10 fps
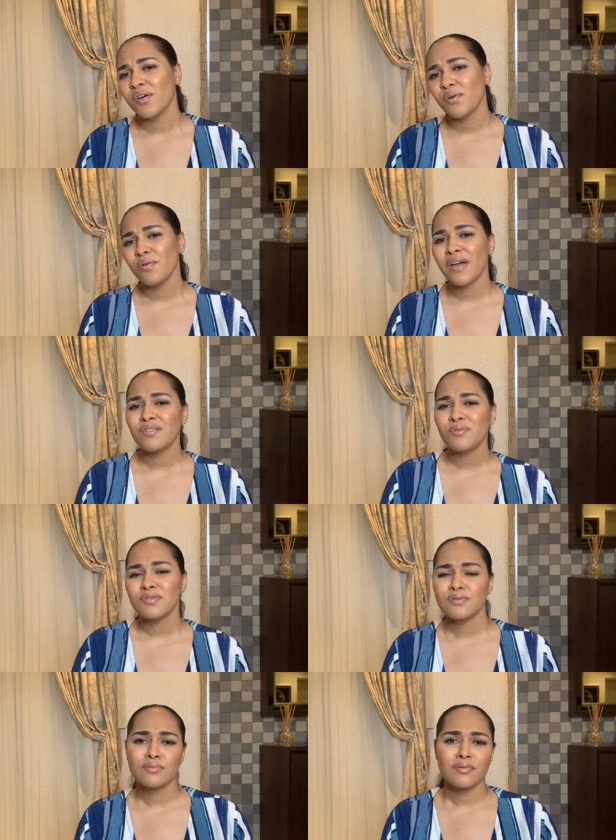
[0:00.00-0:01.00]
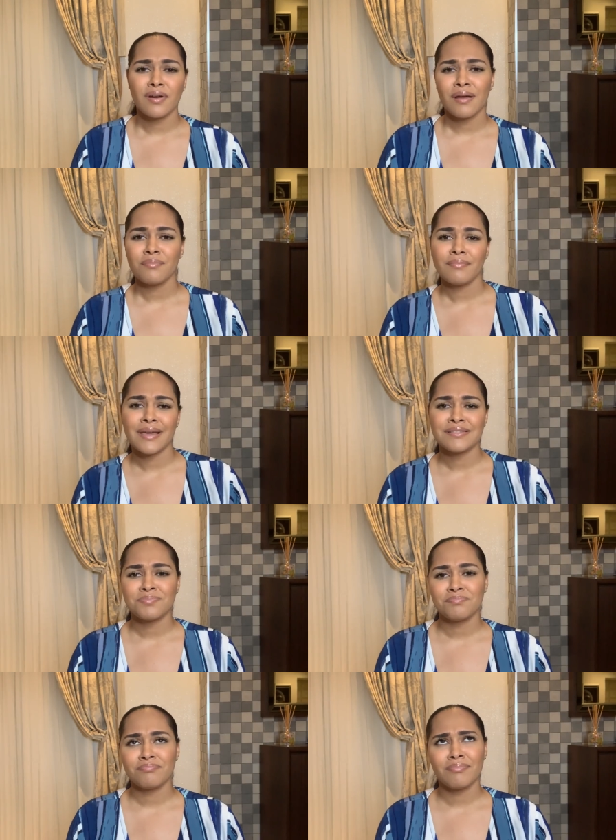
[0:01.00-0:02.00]
Oh, I don't want to cramp my
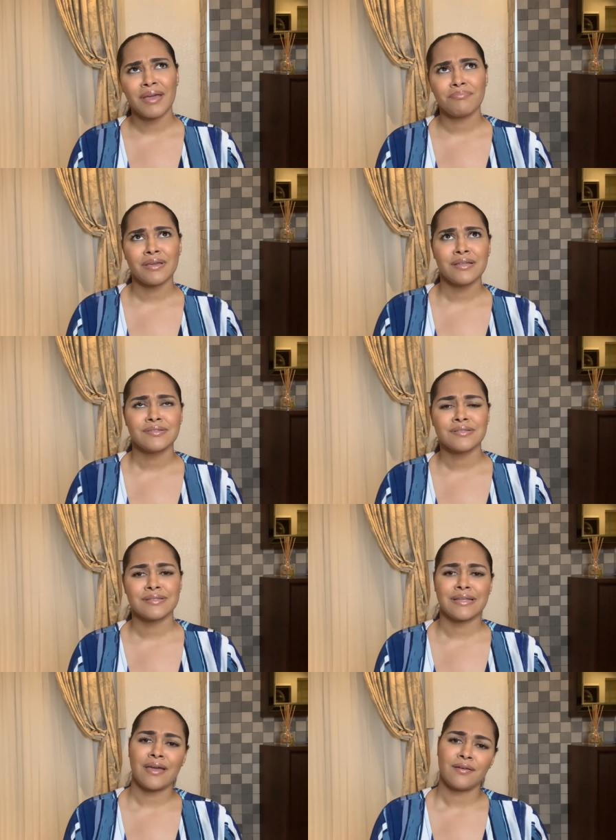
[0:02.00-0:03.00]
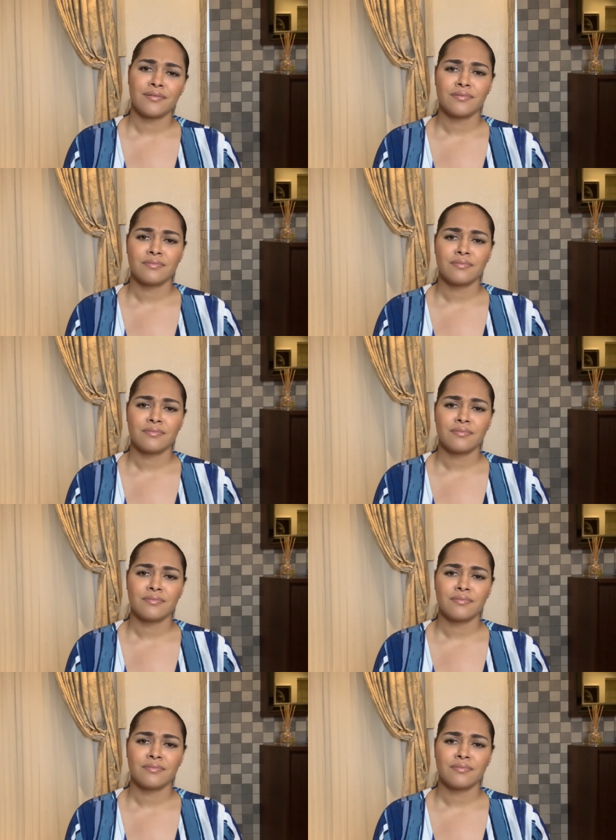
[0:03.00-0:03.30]
my page style.